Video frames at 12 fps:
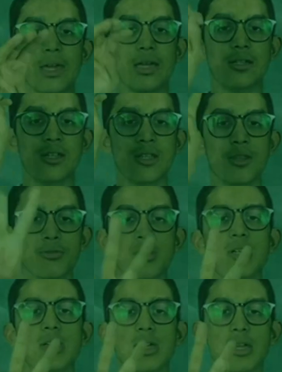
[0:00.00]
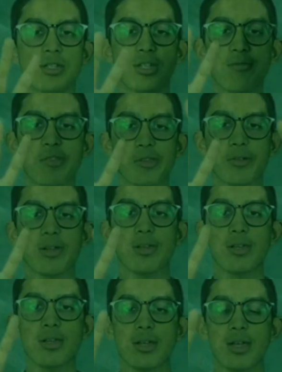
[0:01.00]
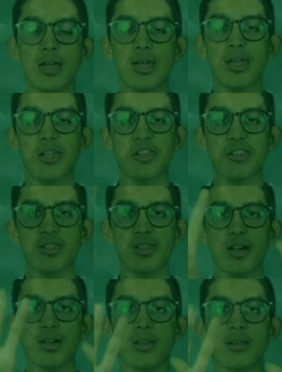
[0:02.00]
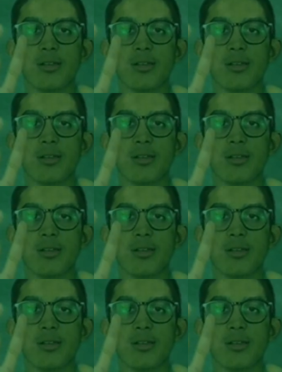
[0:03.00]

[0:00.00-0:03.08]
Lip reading: and then 3 times 3 is 9.